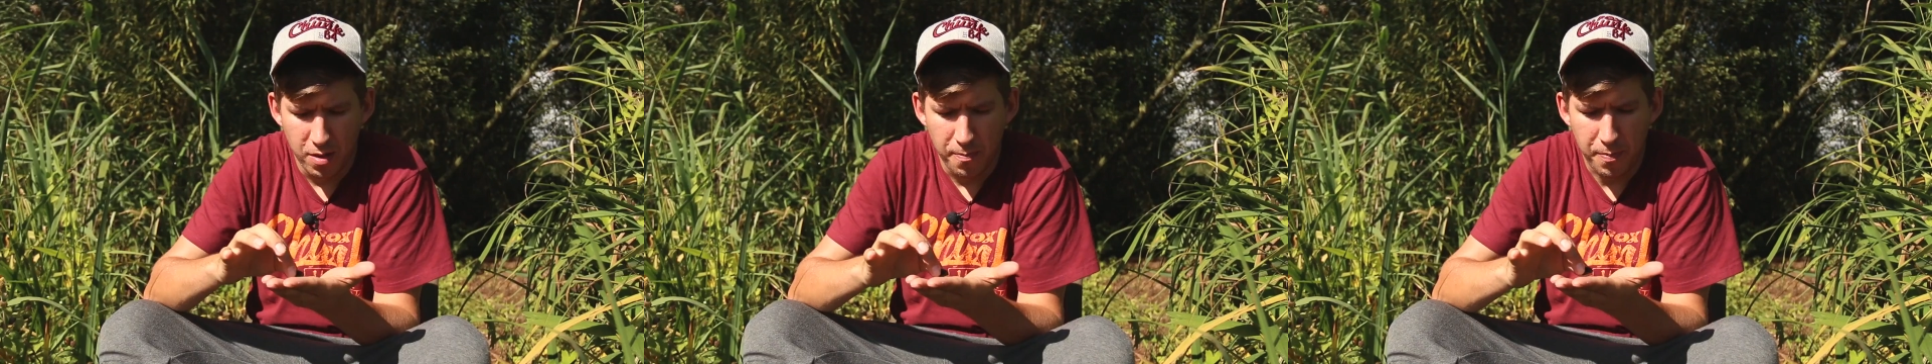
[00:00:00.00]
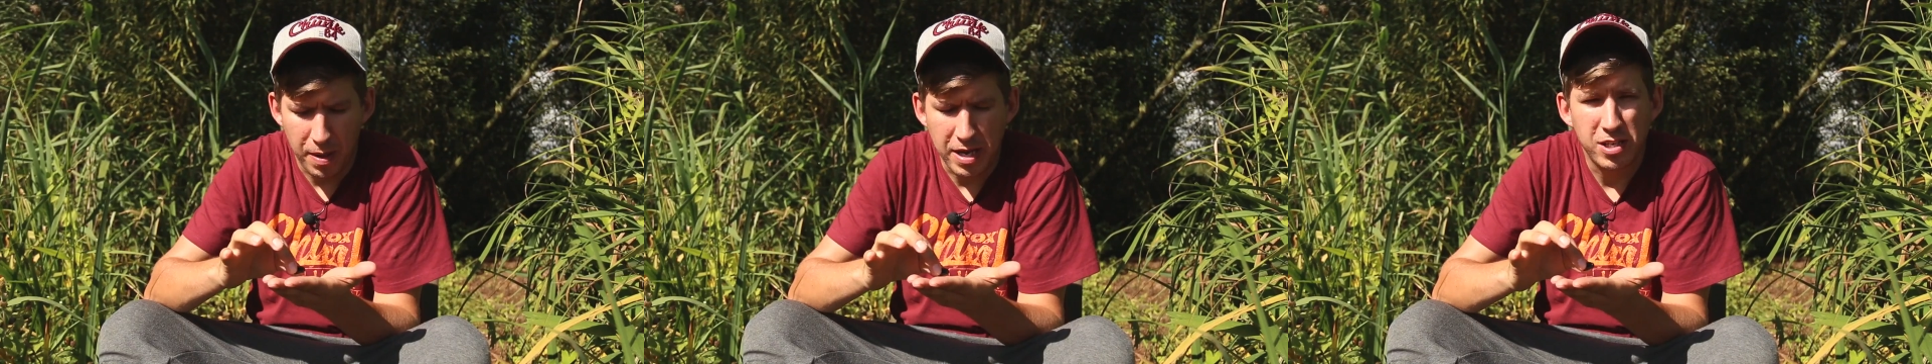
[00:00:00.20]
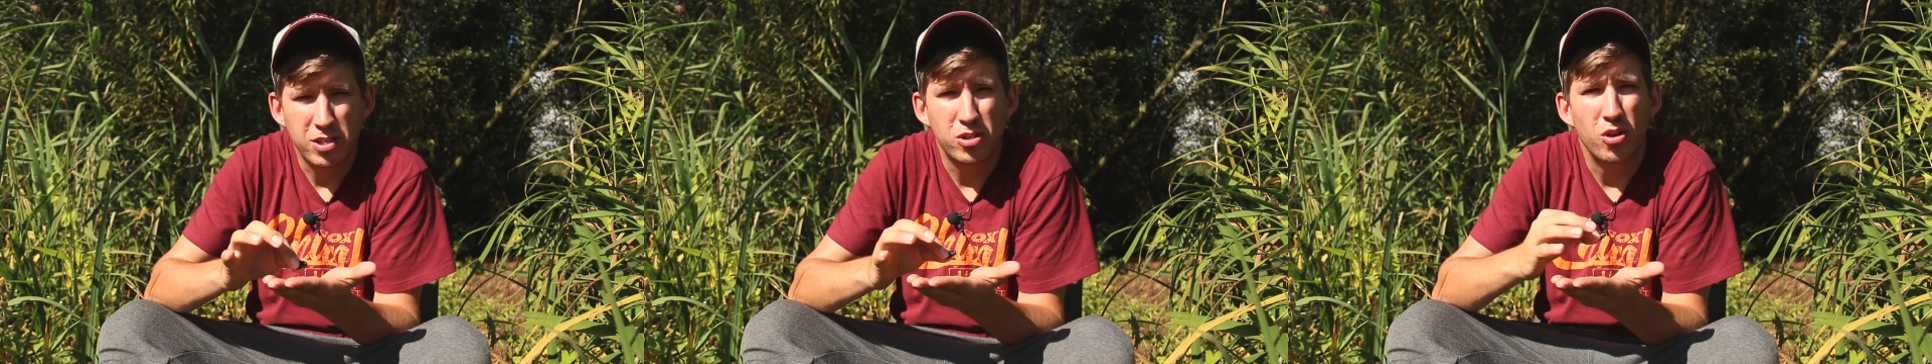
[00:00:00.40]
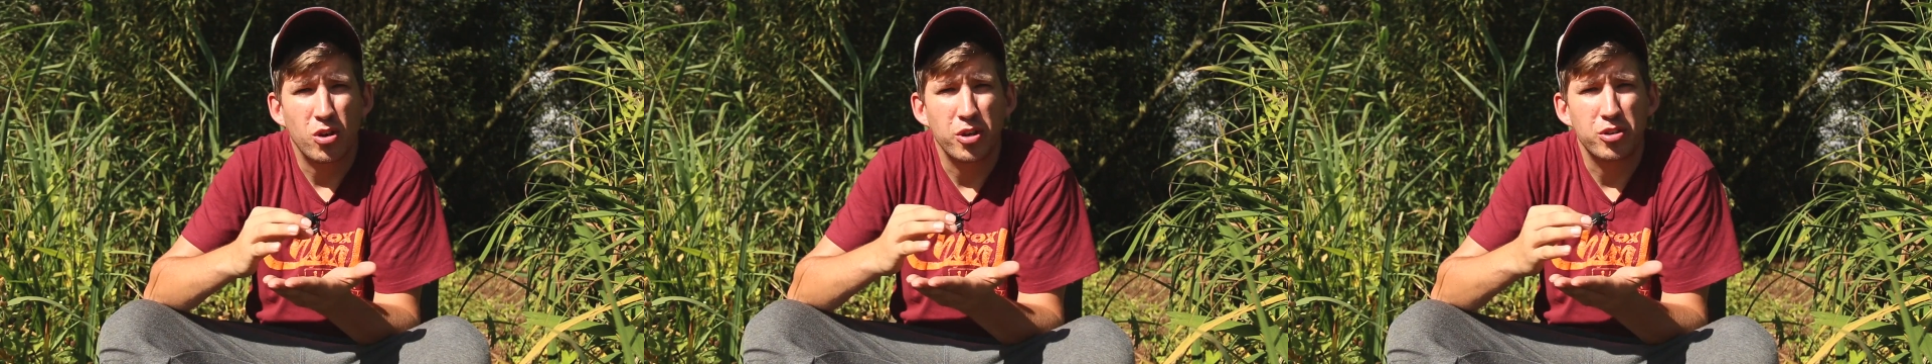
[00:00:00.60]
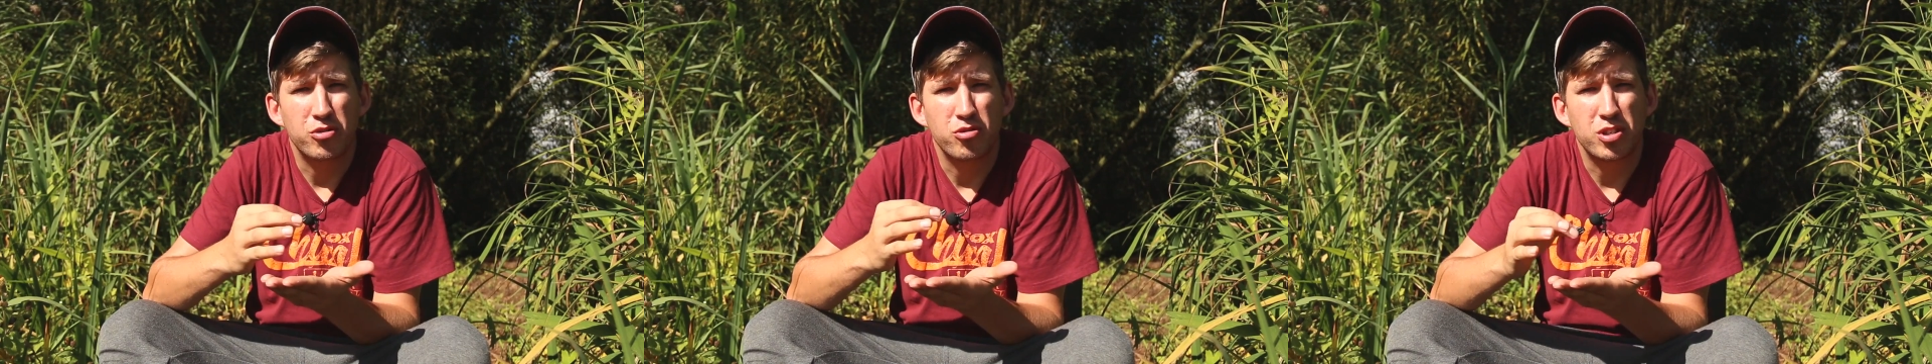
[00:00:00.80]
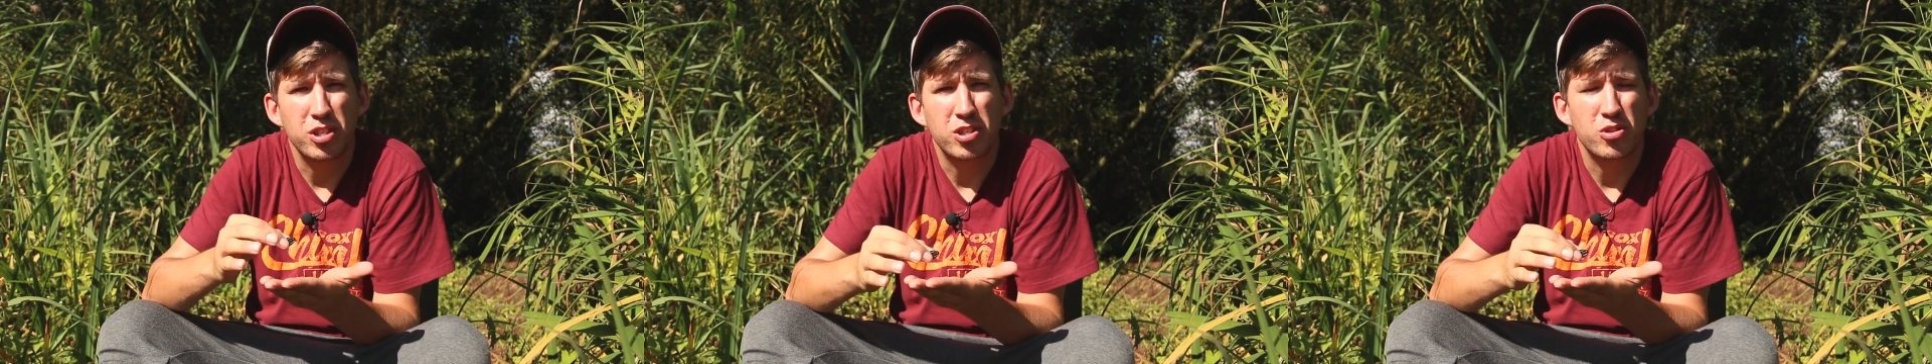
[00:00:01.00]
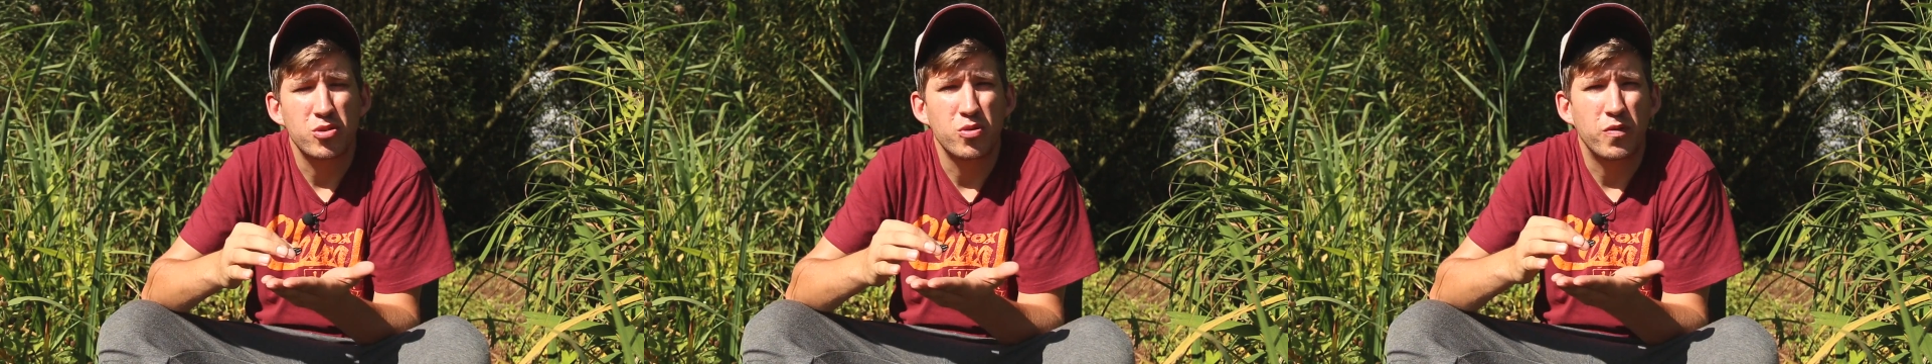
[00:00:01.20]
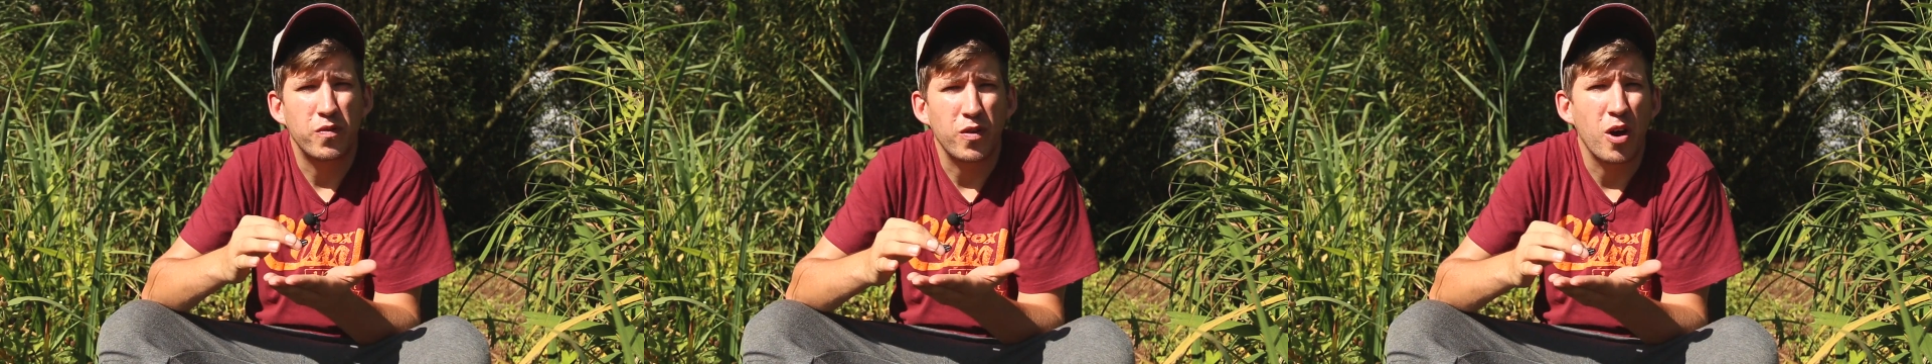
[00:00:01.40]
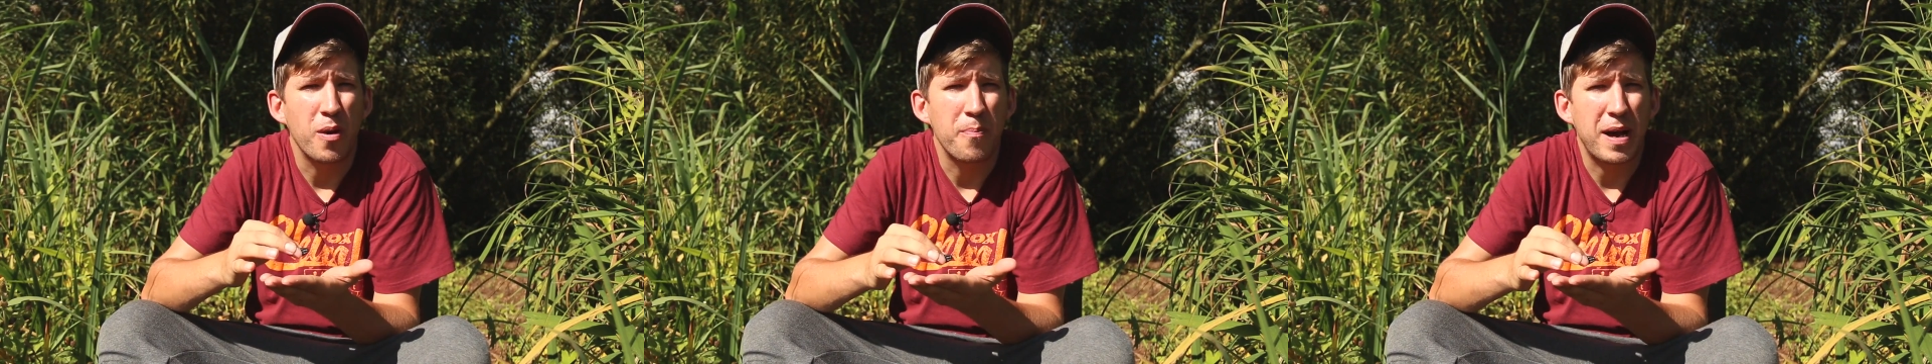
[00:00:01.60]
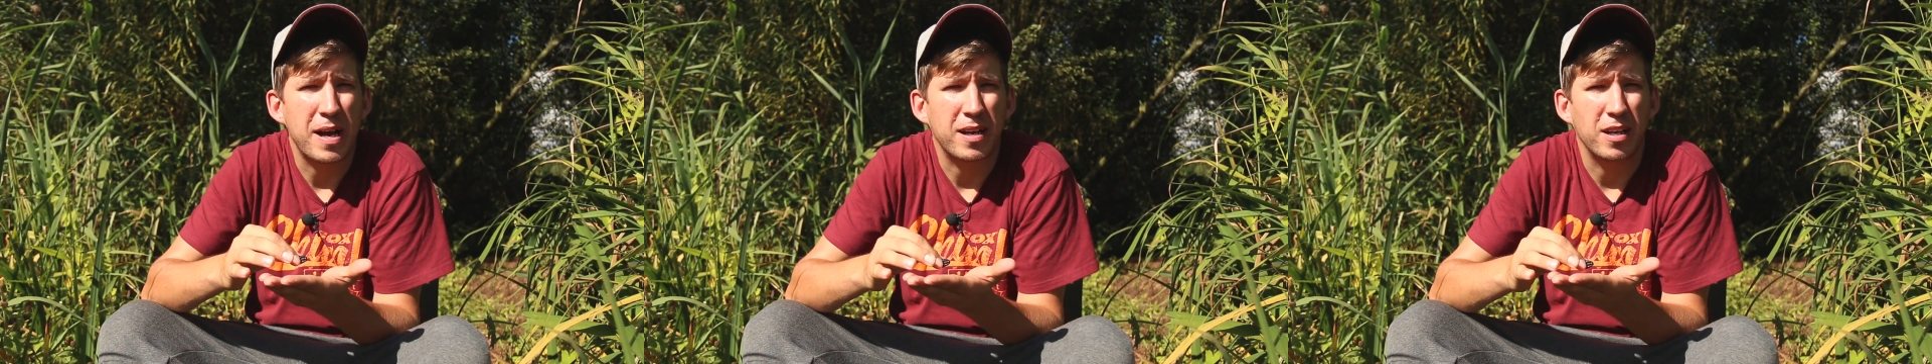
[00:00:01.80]
Based on a traditional flying
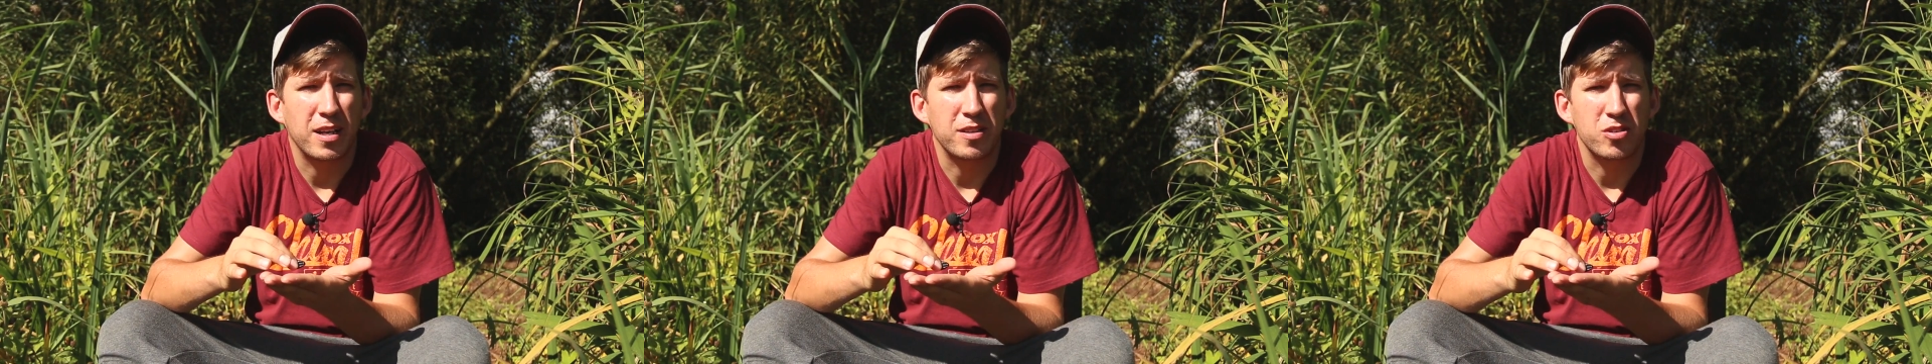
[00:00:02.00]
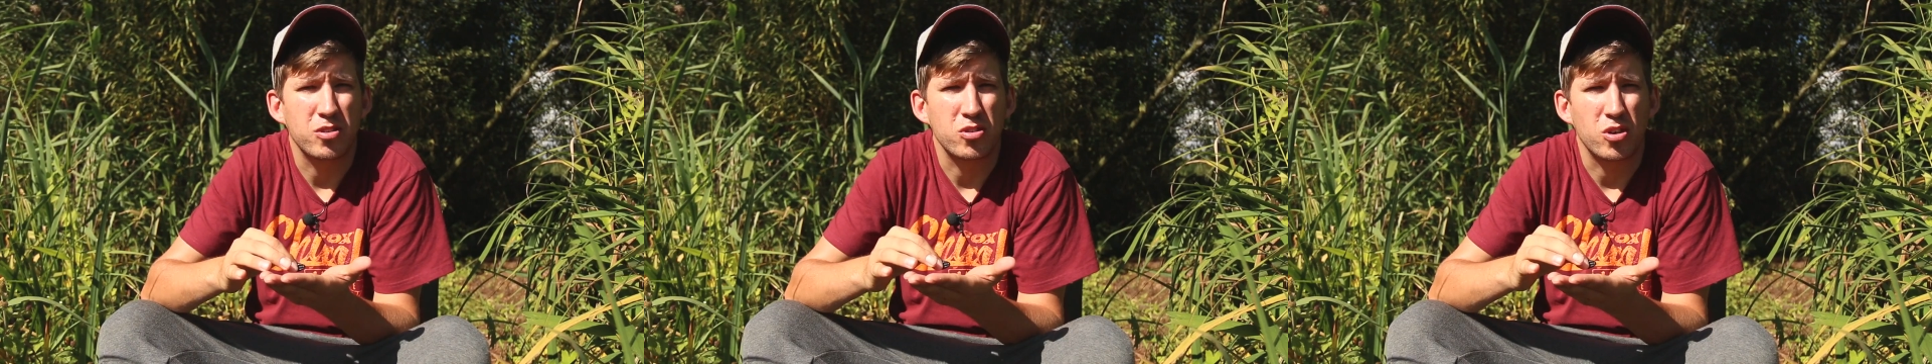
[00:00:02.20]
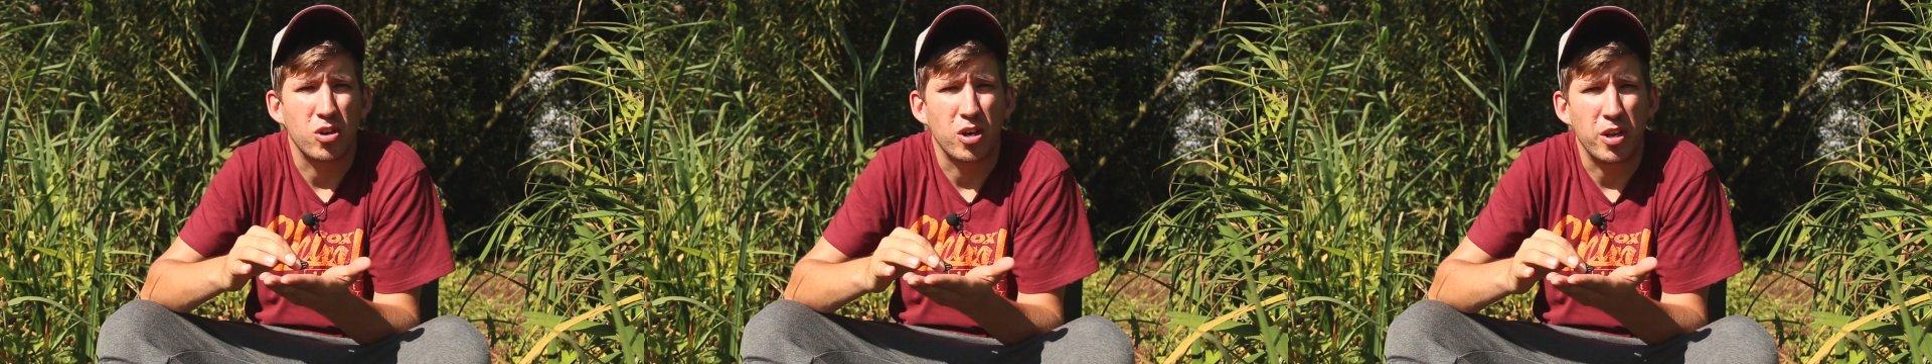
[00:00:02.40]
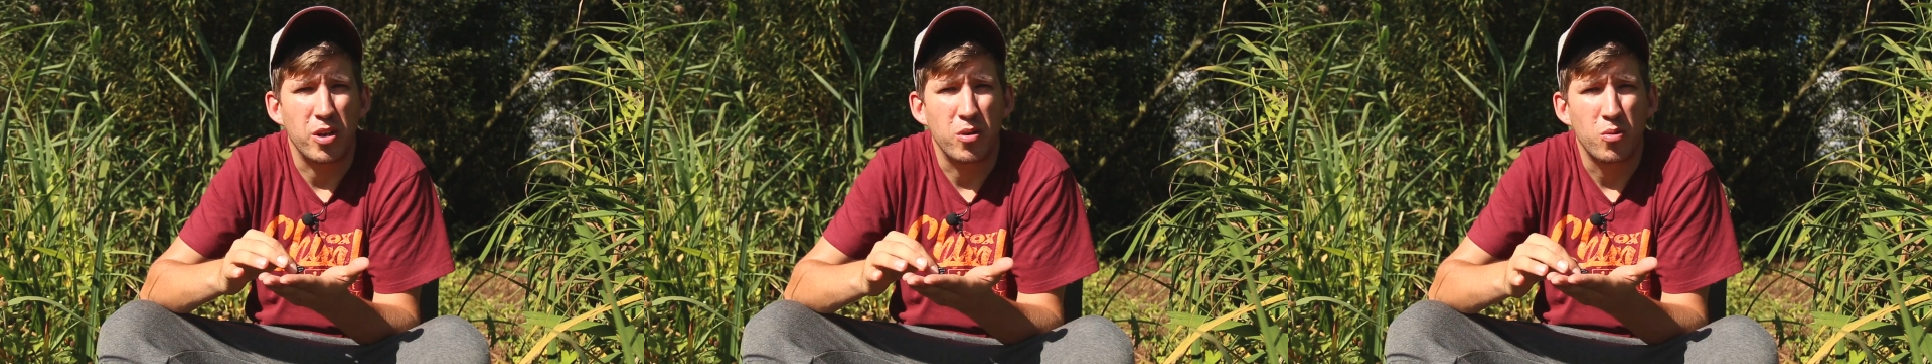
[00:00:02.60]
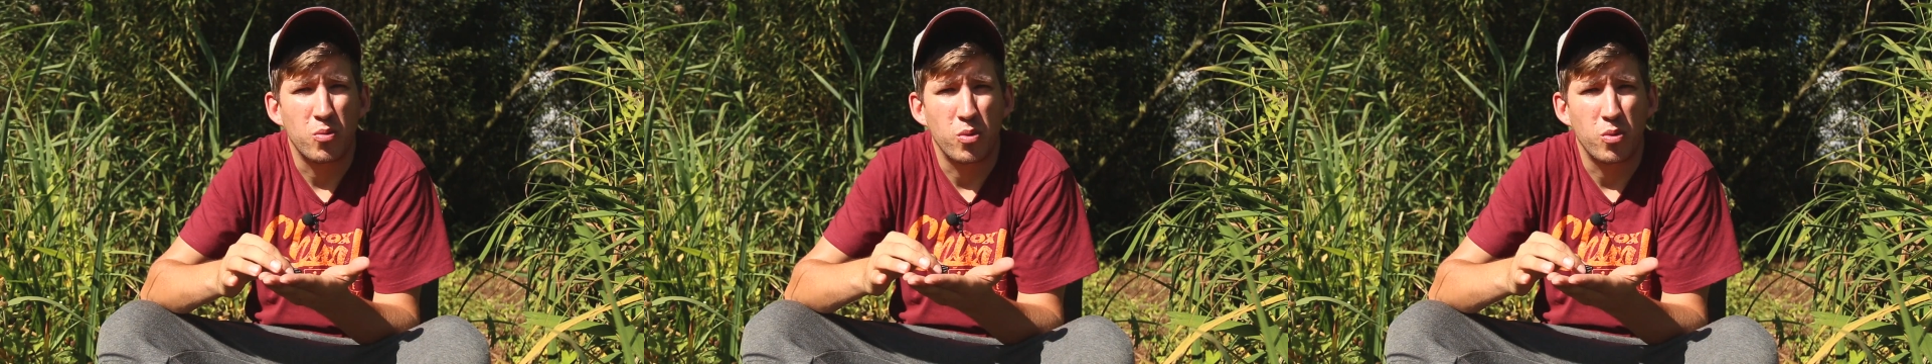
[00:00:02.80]
backlead design,